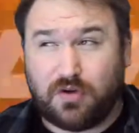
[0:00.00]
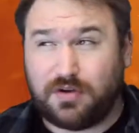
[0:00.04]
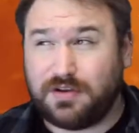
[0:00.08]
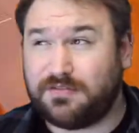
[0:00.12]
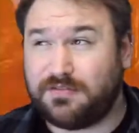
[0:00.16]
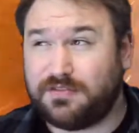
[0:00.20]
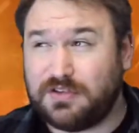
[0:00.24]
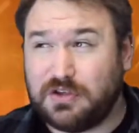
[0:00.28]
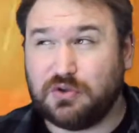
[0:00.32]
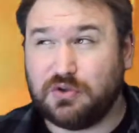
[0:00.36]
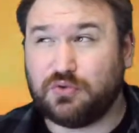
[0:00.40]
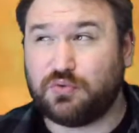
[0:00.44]

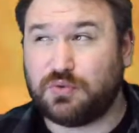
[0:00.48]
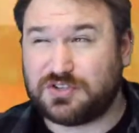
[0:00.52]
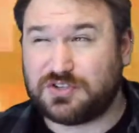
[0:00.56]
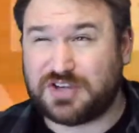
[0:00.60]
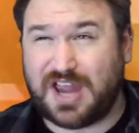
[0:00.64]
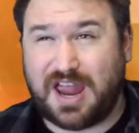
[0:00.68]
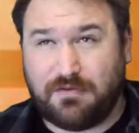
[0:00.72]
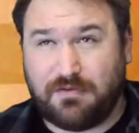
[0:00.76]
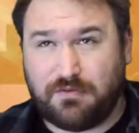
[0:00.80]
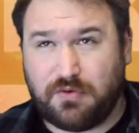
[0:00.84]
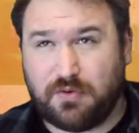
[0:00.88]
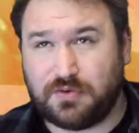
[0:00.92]
feud
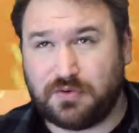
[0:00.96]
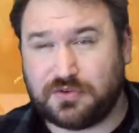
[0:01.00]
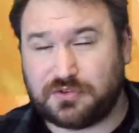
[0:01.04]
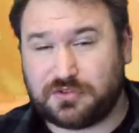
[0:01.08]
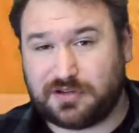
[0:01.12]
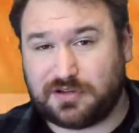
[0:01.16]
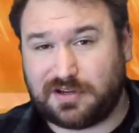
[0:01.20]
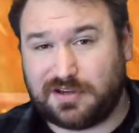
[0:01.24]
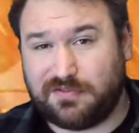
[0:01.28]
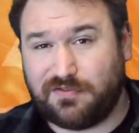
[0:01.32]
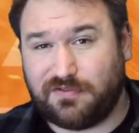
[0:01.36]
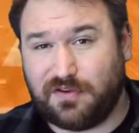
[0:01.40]
which
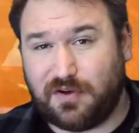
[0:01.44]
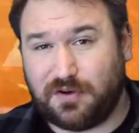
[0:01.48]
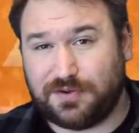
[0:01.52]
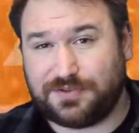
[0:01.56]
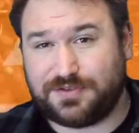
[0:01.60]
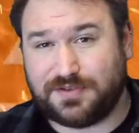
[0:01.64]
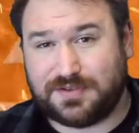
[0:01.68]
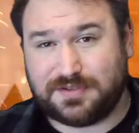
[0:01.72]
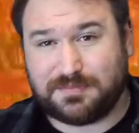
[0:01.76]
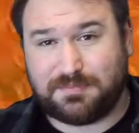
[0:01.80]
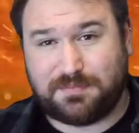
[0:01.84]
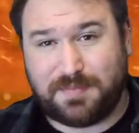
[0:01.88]
everyone's looking
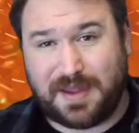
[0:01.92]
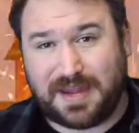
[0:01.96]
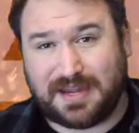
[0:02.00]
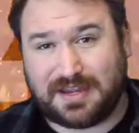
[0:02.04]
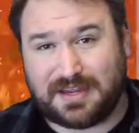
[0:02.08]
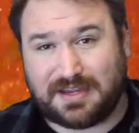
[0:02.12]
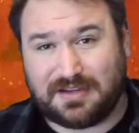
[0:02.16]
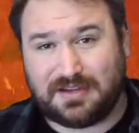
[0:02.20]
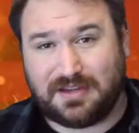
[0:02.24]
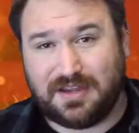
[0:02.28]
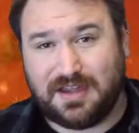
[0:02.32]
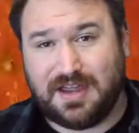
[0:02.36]
forward to is
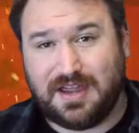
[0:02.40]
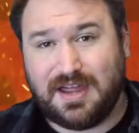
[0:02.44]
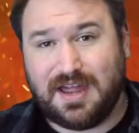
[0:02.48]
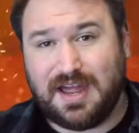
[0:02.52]
Becky